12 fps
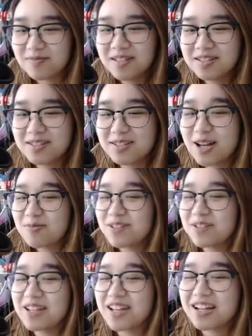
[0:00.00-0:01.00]
Stop
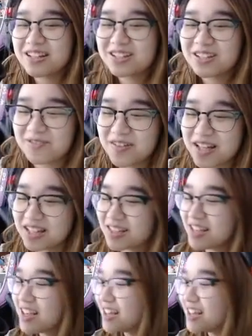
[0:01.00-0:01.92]
doing Iron Defense.